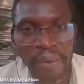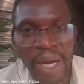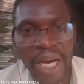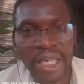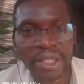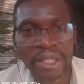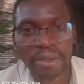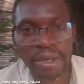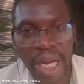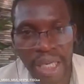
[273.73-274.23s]
And we
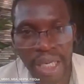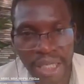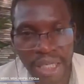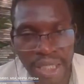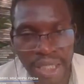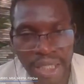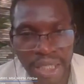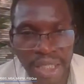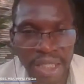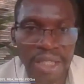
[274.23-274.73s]
had a
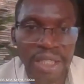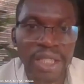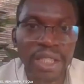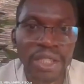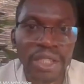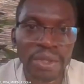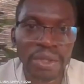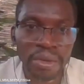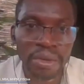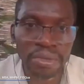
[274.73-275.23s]
rally in the
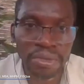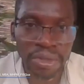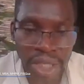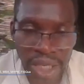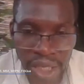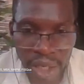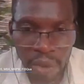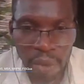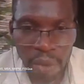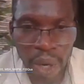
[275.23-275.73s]
city of
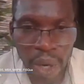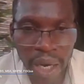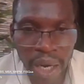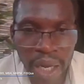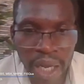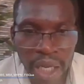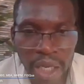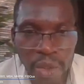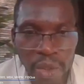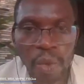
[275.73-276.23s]

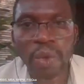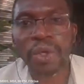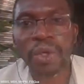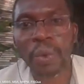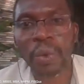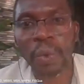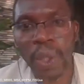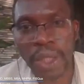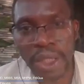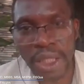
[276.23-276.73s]
Yenagoa to
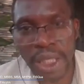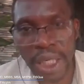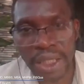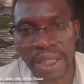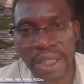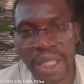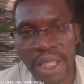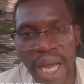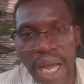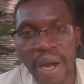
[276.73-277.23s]
create
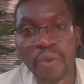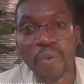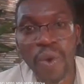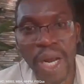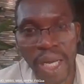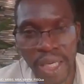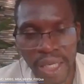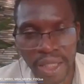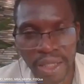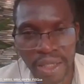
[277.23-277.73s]
that
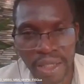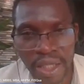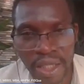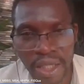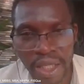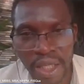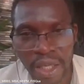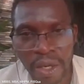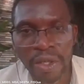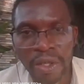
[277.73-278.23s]
awareness
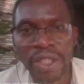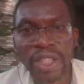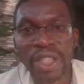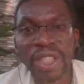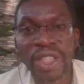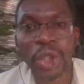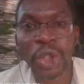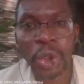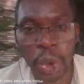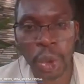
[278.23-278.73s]
on
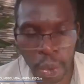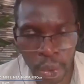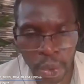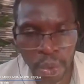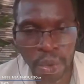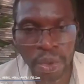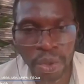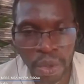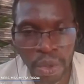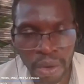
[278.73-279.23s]
the
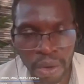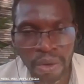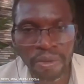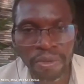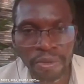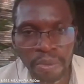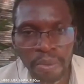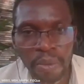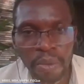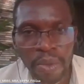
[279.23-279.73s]
issues
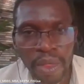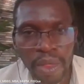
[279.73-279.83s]
of